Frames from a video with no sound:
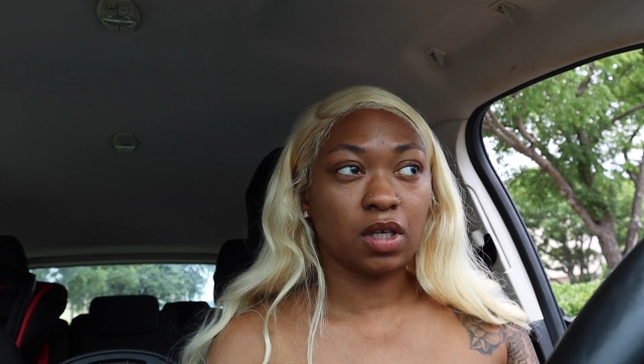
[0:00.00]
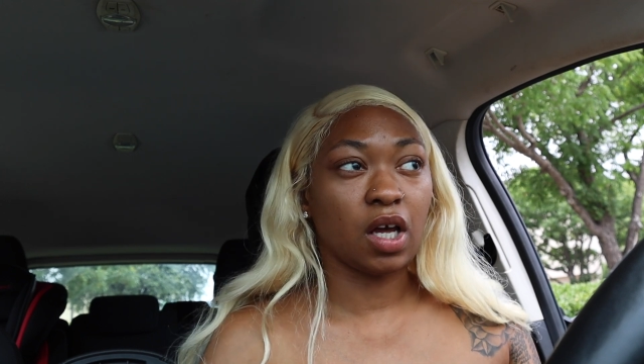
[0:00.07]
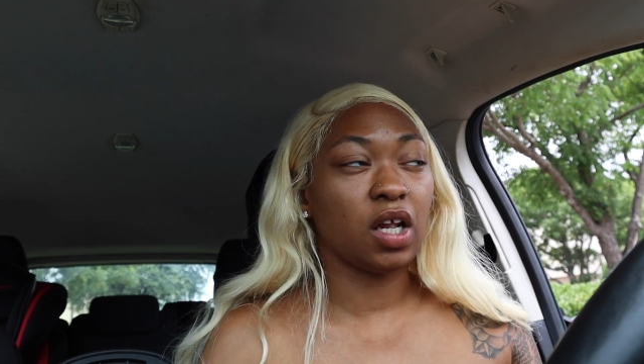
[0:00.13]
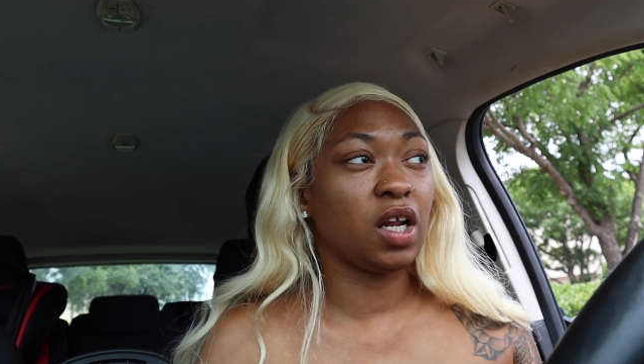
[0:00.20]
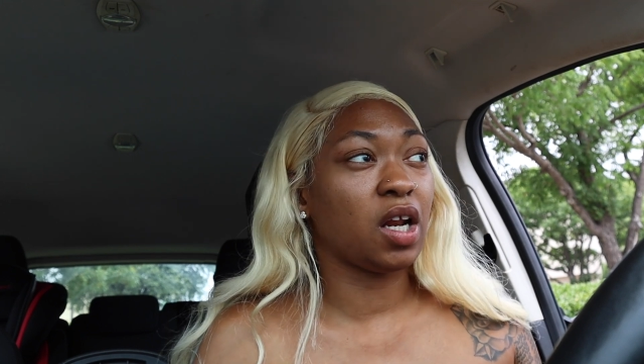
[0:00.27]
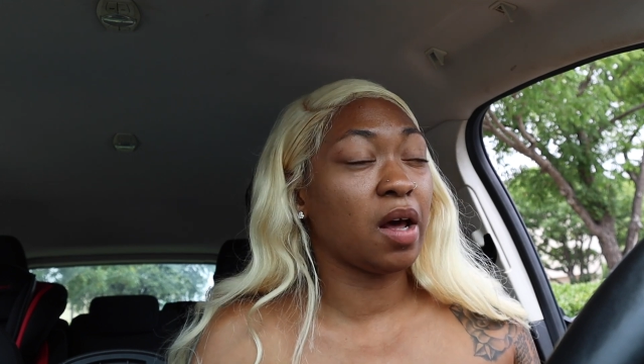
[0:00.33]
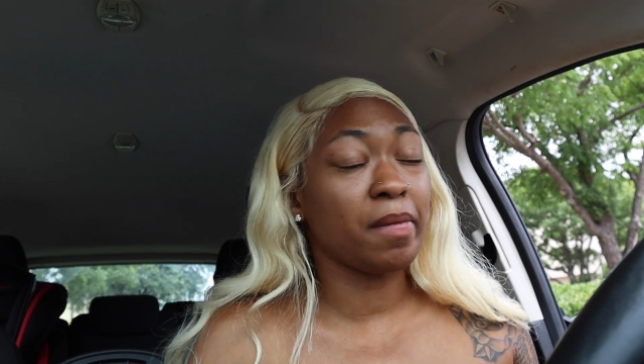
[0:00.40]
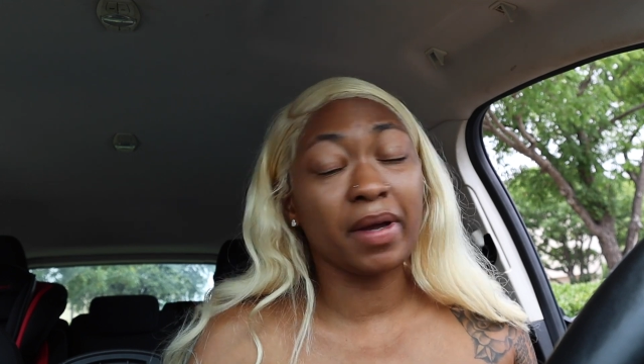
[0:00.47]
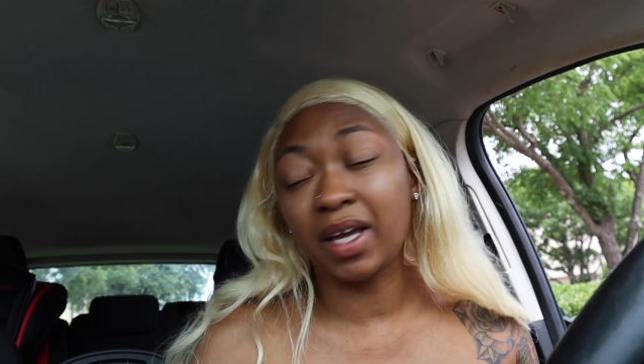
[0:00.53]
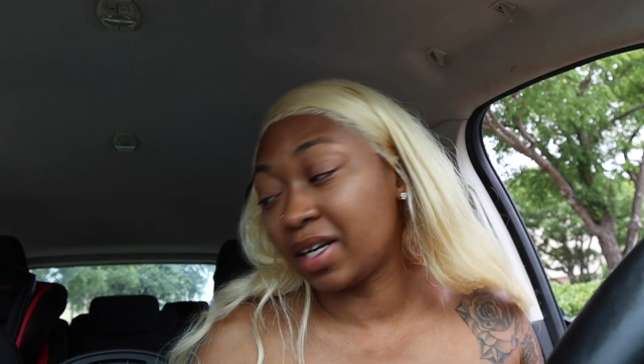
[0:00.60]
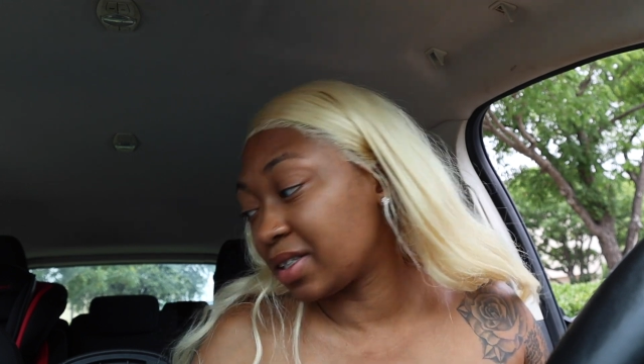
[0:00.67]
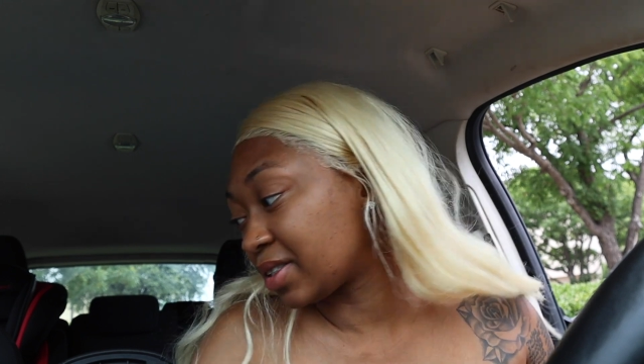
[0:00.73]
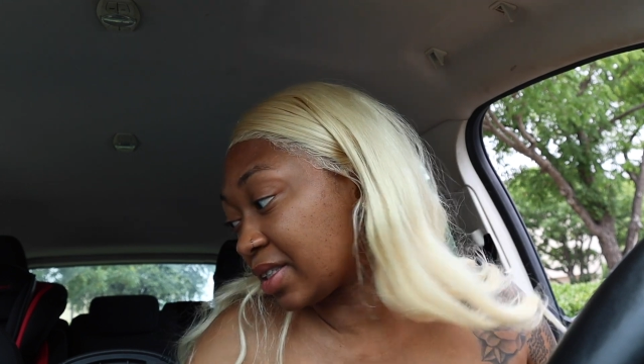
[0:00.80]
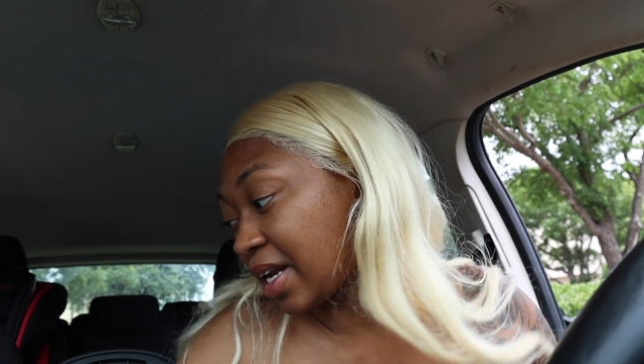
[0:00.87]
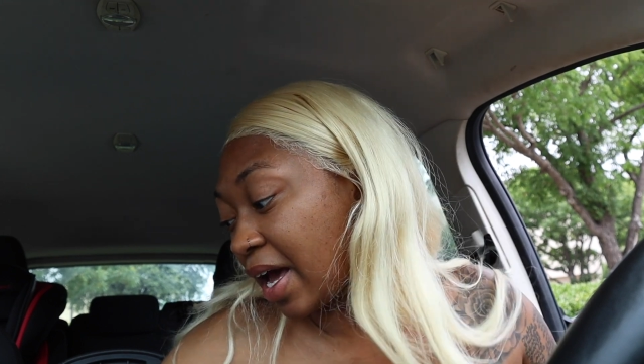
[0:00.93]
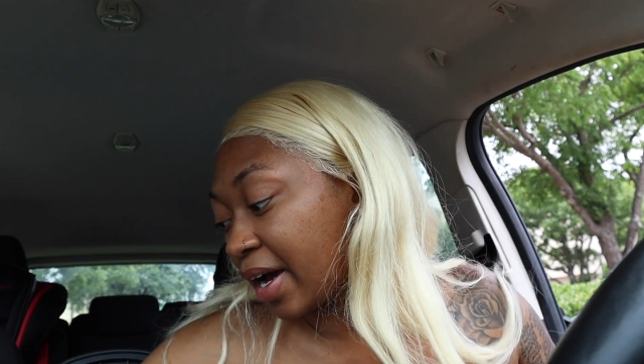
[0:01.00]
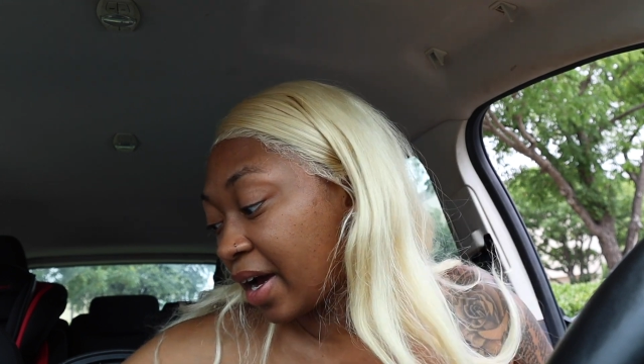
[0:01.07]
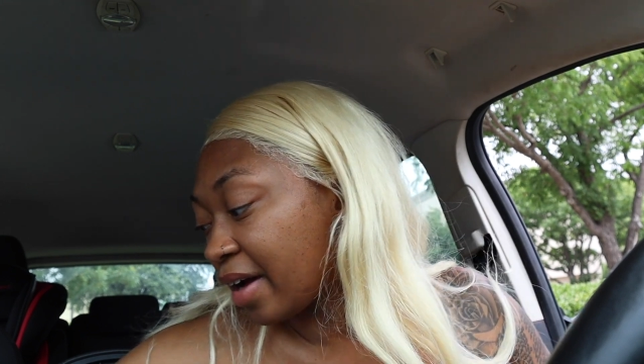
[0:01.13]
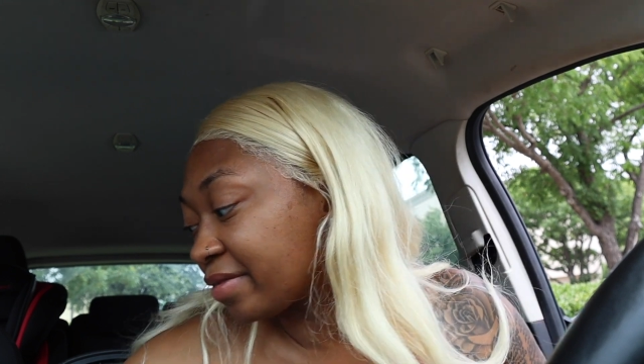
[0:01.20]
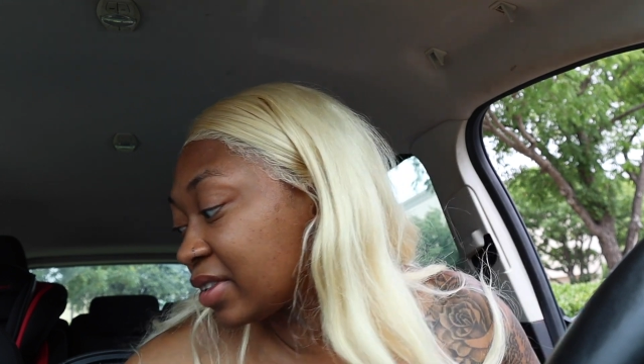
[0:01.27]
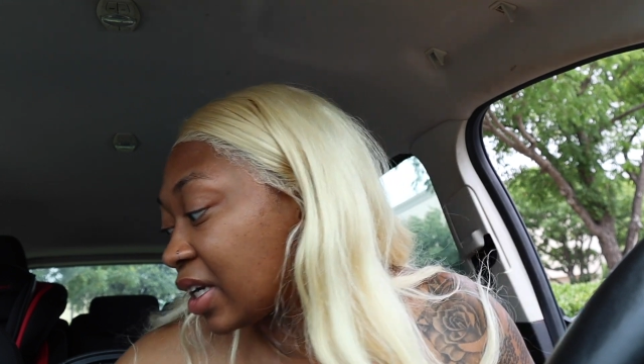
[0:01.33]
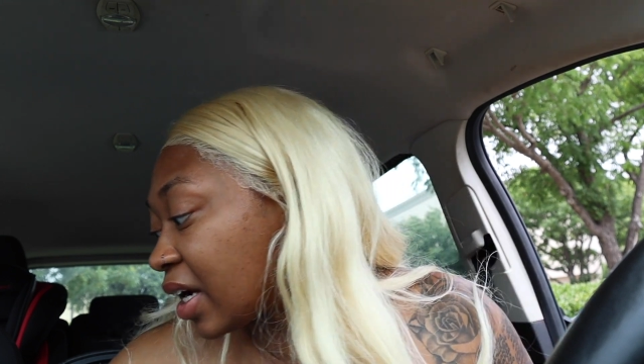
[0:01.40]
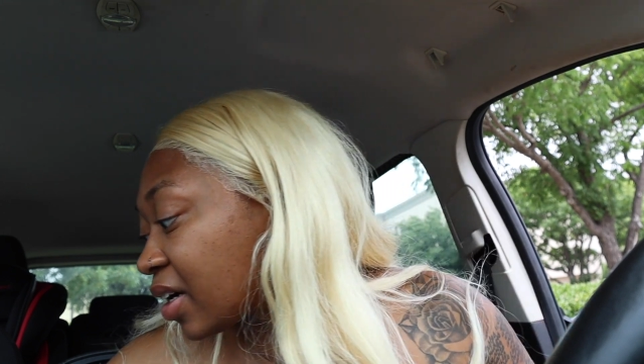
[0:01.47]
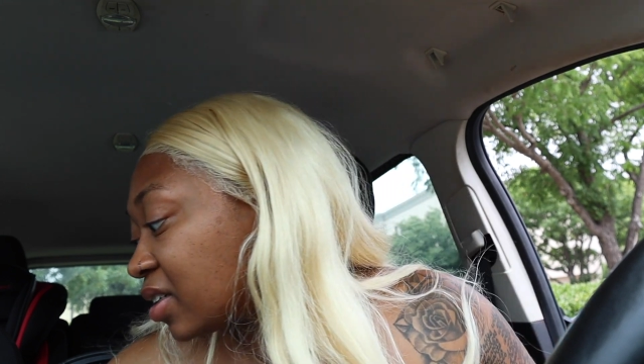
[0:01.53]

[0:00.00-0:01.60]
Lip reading: And then I'm gonna get a snack after that,